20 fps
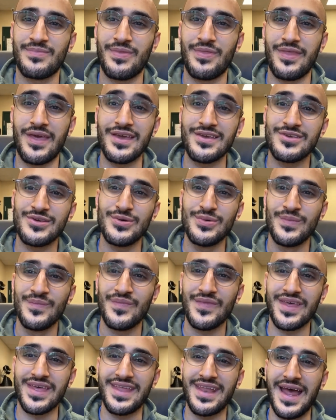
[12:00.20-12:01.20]
Thank you,
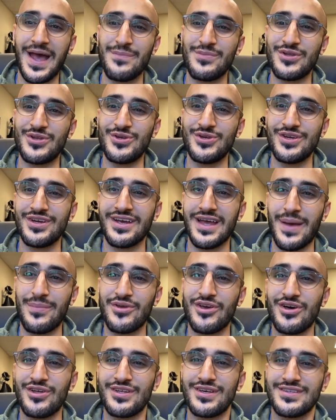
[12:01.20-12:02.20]
and Happy New Year. Happy
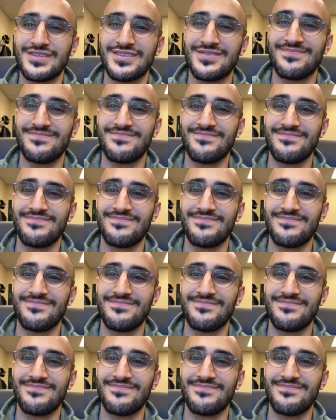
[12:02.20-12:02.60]
holidays.